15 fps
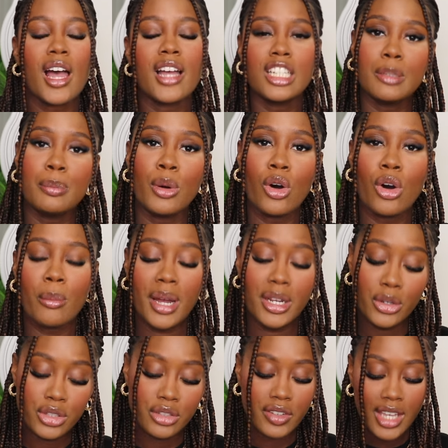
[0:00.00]
I did put on my
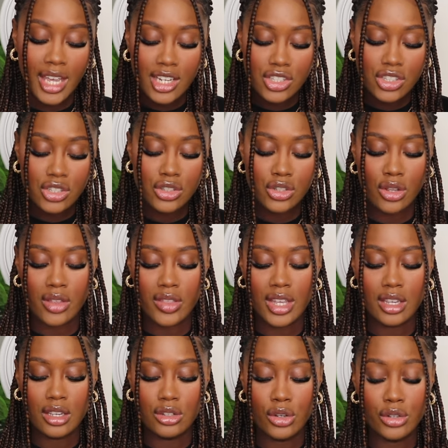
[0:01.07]
notifications so that
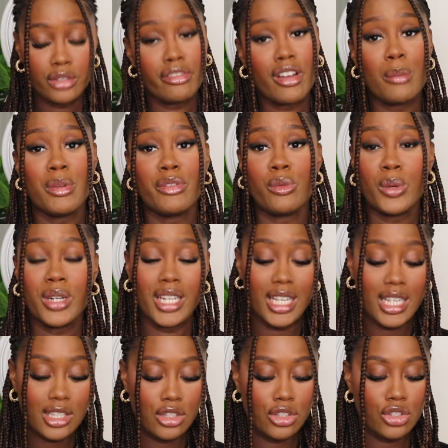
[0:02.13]
they can notify me when
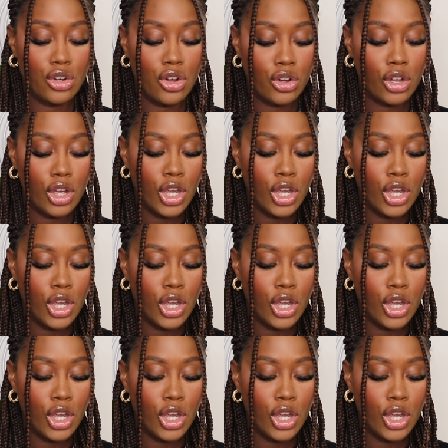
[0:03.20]
it is in stock.